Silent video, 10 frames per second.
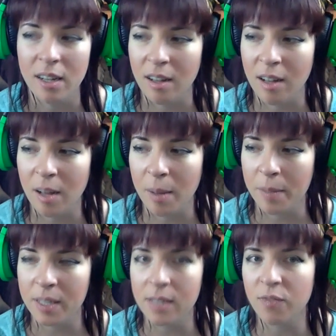
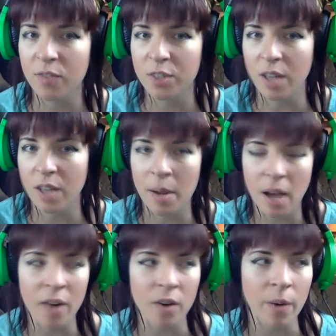Because at first,
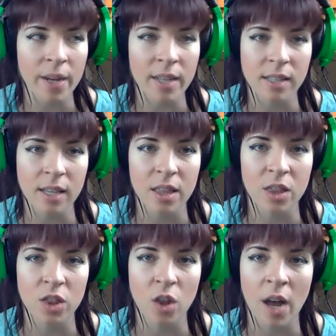I don't know, I guess I
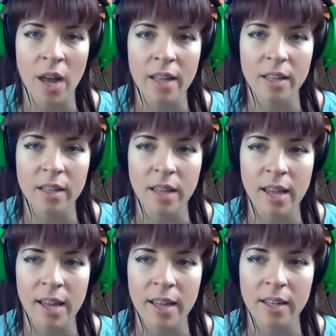thought
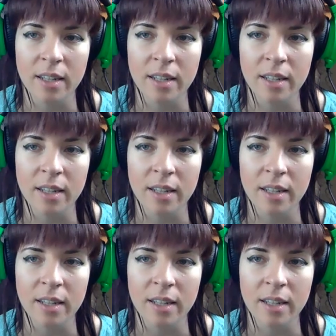that